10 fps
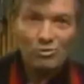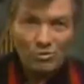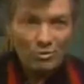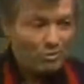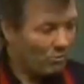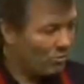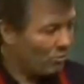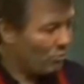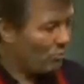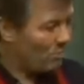use those
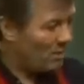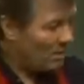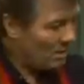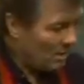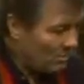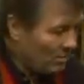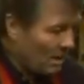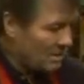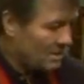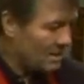herbs. As you
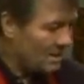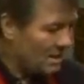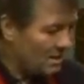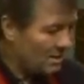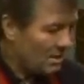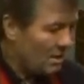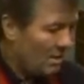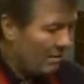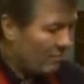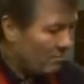can see here,
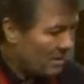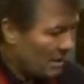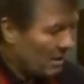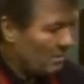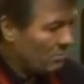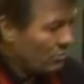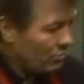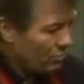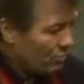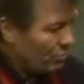from thyme
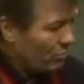to